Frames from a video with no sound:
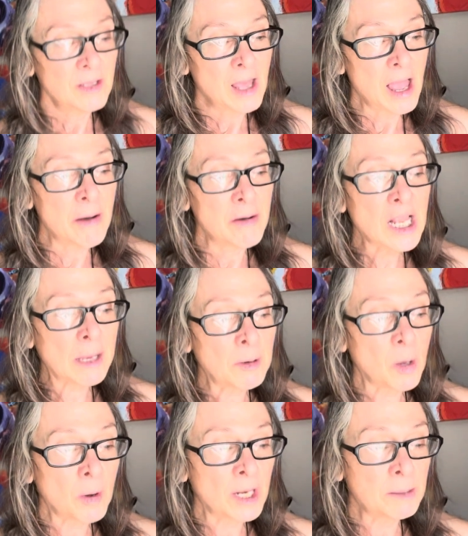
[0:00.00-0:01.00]
I was on
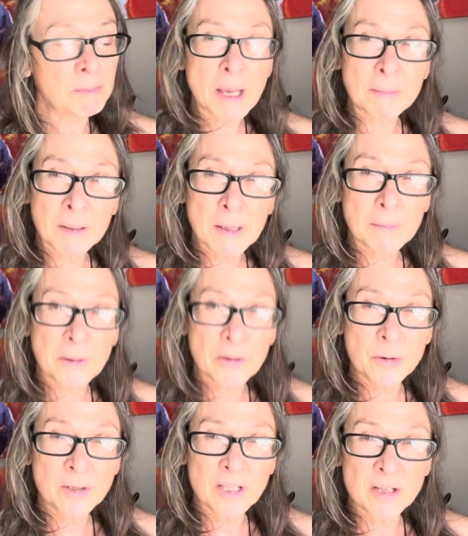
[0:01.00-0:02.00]
my way to becoming a
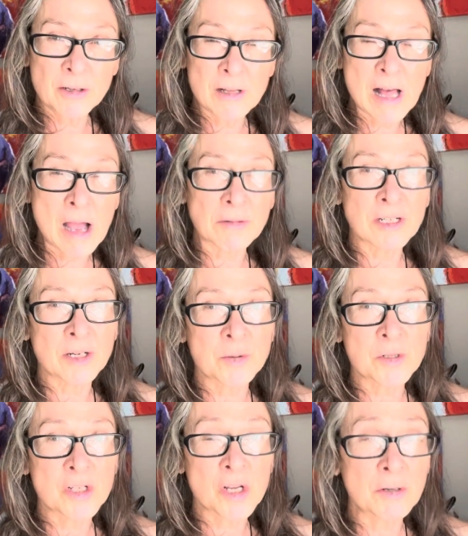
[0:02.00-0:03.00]
paralegal out in
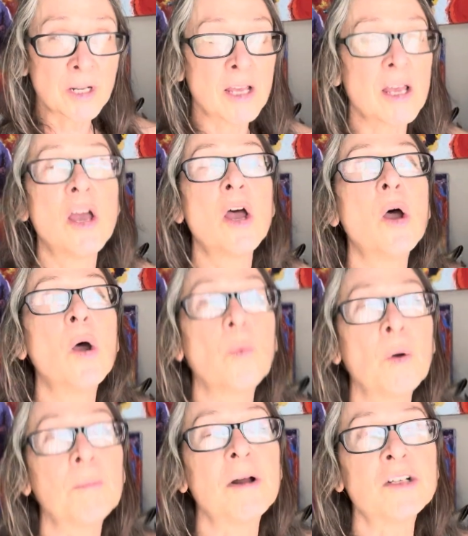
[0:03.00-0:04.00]
Arizona
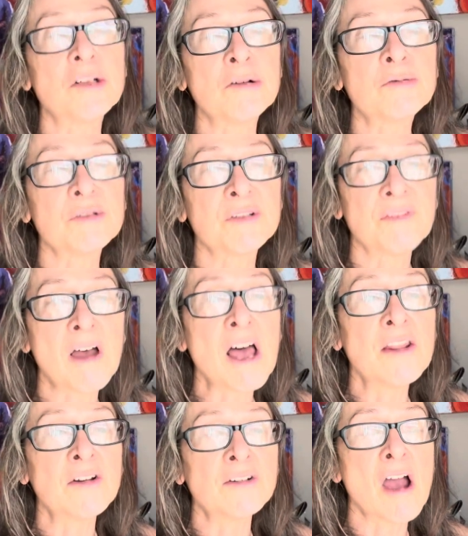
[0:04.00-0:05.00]
when my children's
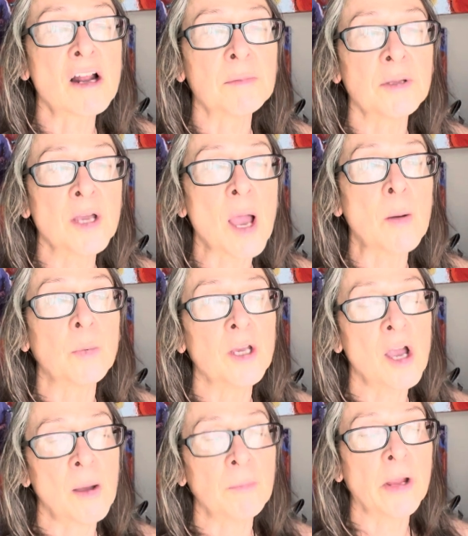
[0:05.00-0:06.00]
father knocked me up. We
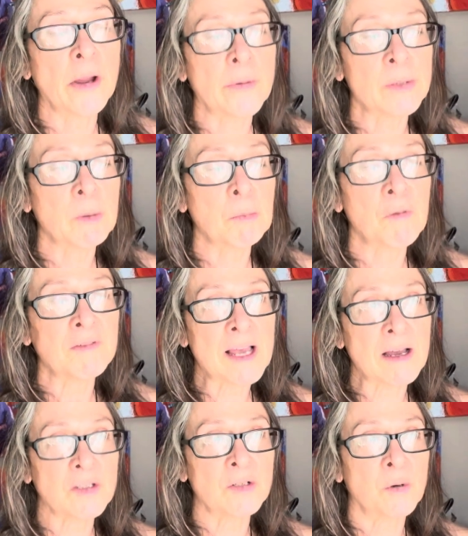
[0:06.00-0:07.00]
got married and we moved
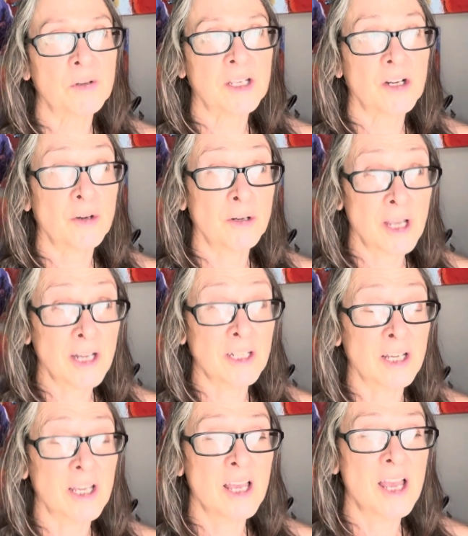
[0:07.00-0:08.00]
out to North
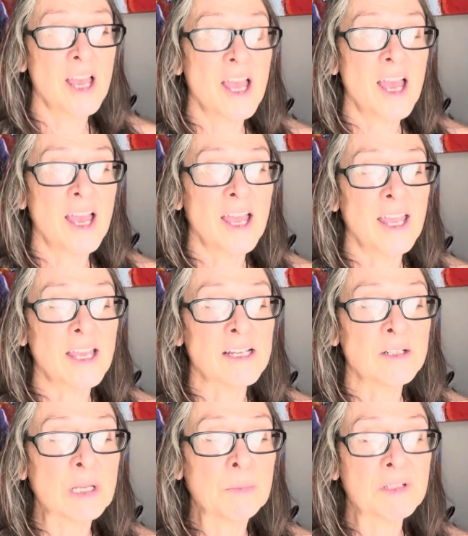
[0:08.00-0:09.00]
Carolina. And
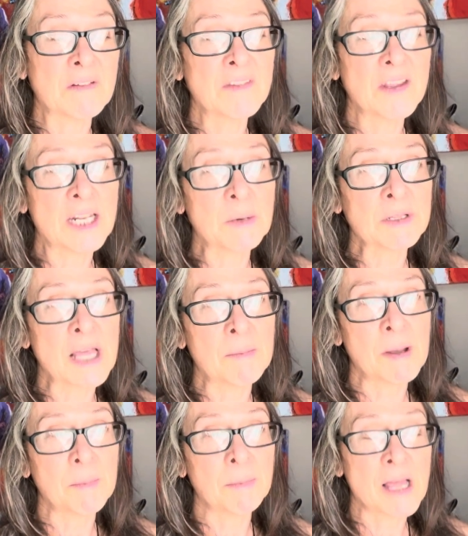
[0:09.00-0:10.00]
he wouldn't have done it without
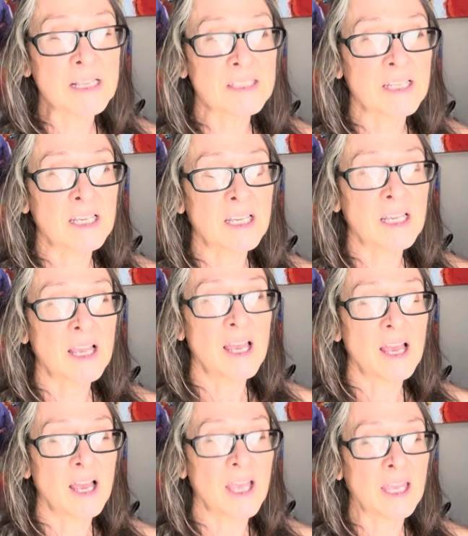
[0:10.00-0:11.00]
my blessing.
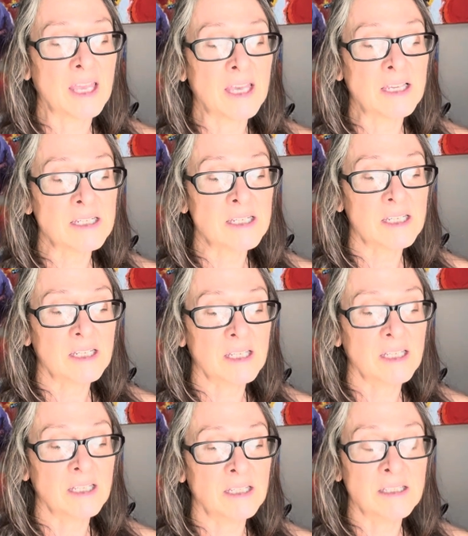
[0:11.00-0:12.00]
And
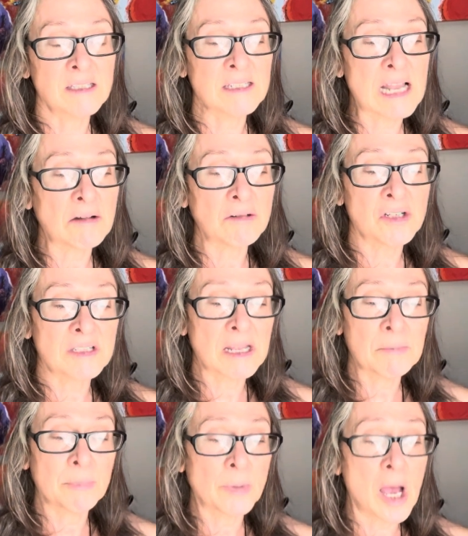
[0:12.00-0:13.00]
he is now just a
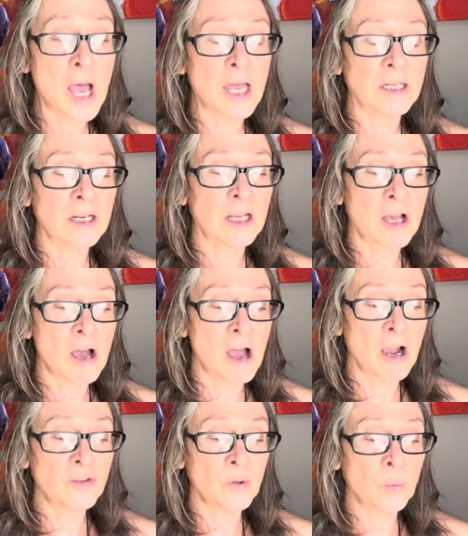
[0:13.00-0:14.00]
bot, a
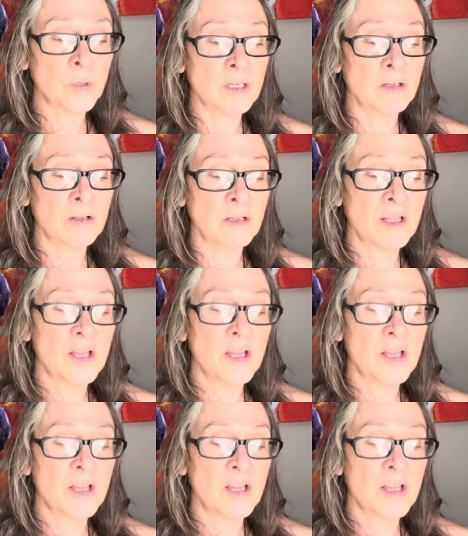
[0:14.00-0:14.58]
cog in the wheel.